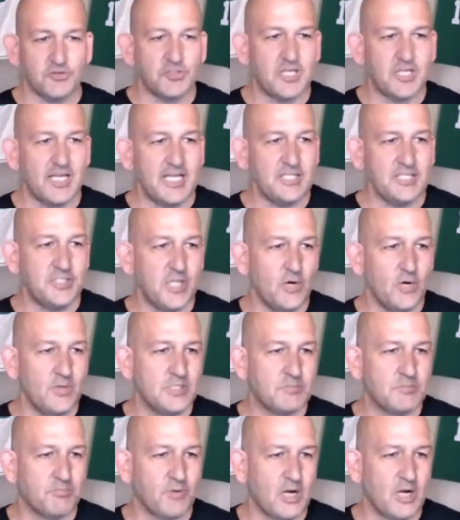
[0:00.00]
Today's show
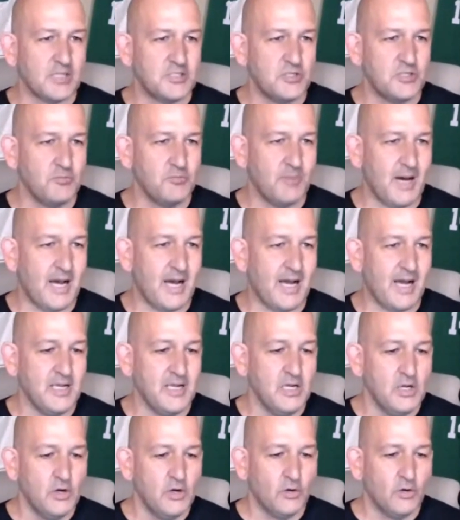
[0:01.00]
is brought to you by
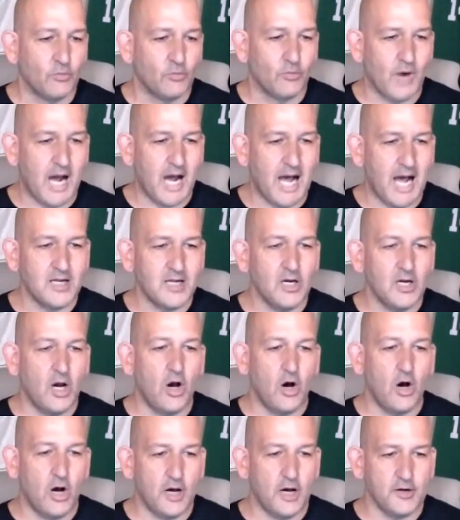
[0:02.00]
Rock
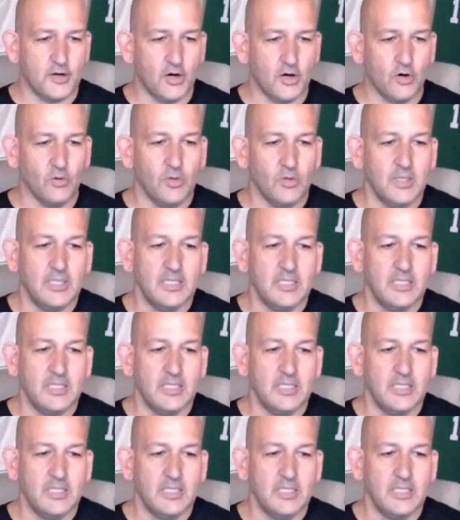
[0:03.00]
Auto.